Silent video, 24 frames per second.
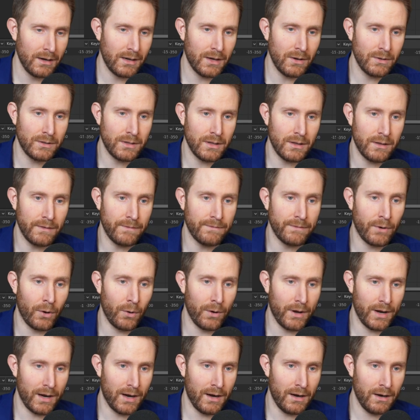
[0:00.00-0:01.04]
go to the
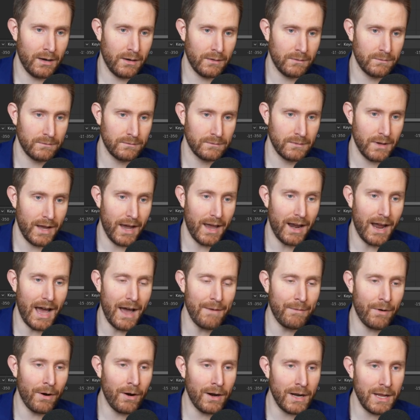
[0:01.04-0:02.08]
folder, and
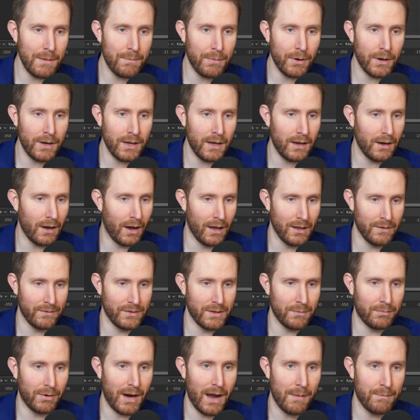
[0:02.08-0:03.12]
I've already put in all of
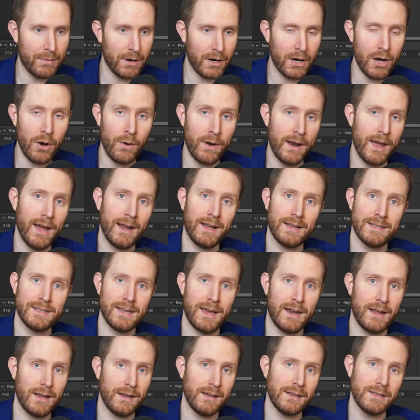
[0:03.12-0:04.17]
the proper codec
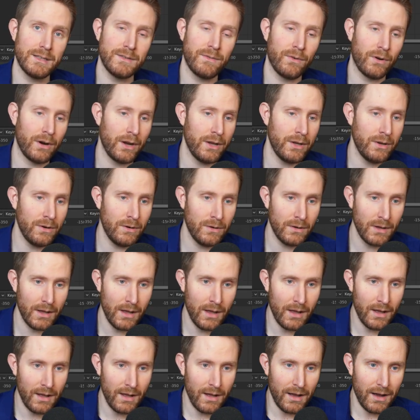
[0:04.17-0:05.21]
settings for you.
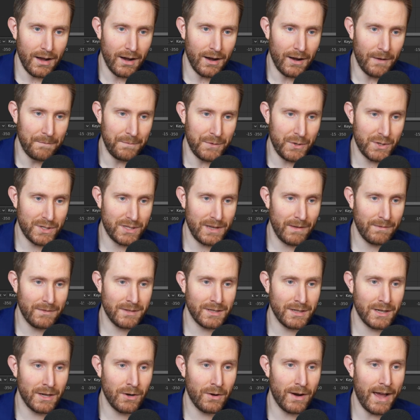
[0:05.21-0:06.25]
You just have
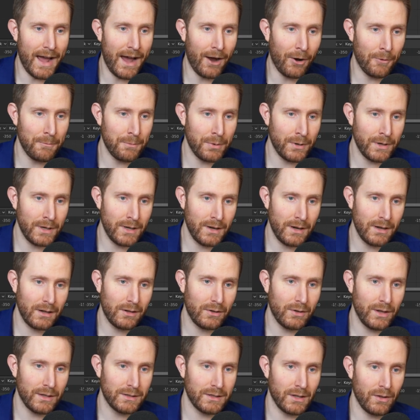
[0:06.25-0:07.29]
to go to output,
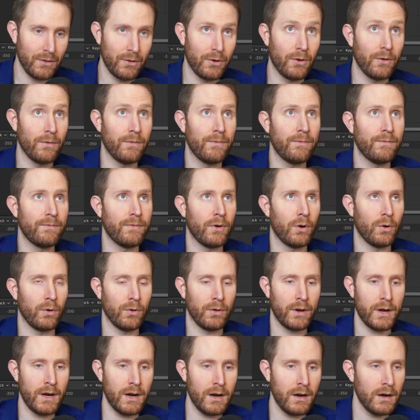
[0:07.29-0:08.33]
click the little
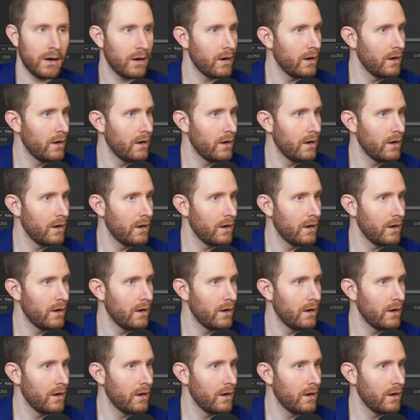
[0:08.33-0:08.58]
folder,